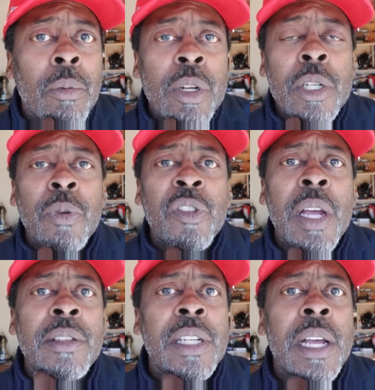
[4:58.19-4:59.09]
what you were
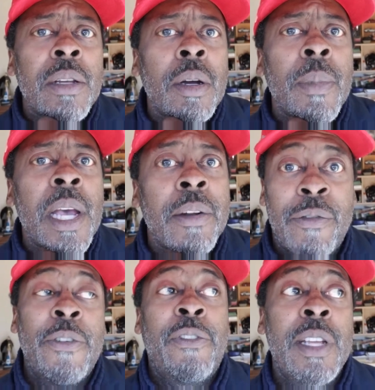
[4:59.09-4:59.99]
saying to that young man,
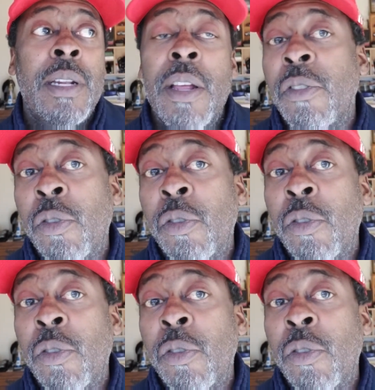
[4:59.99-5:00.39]
15 days